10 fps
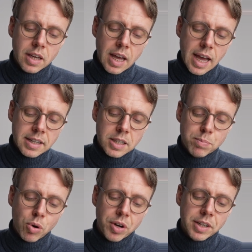at this
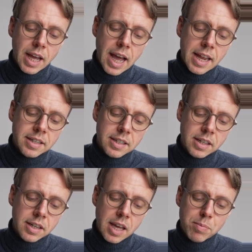point and in the
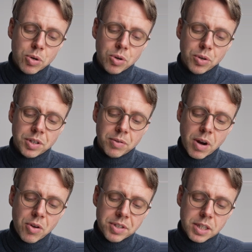neighborhood
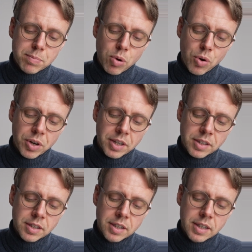around this
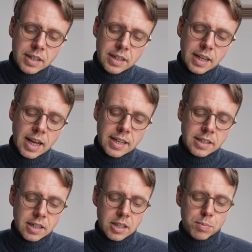point, the
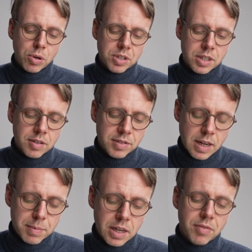Hessian is positive
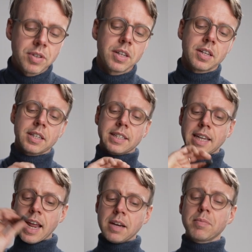semi-definite.
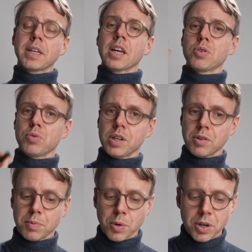Then we can do the
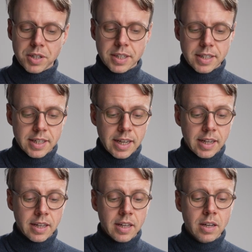reverse and
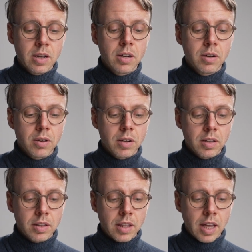say,
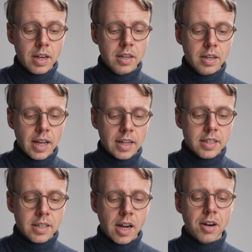then x
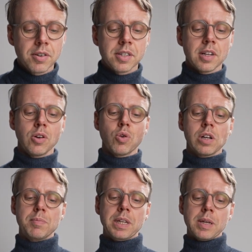star is a
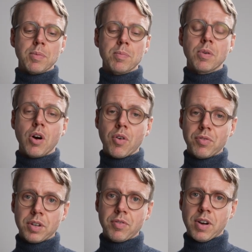local minimum
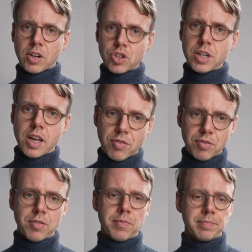of the function f.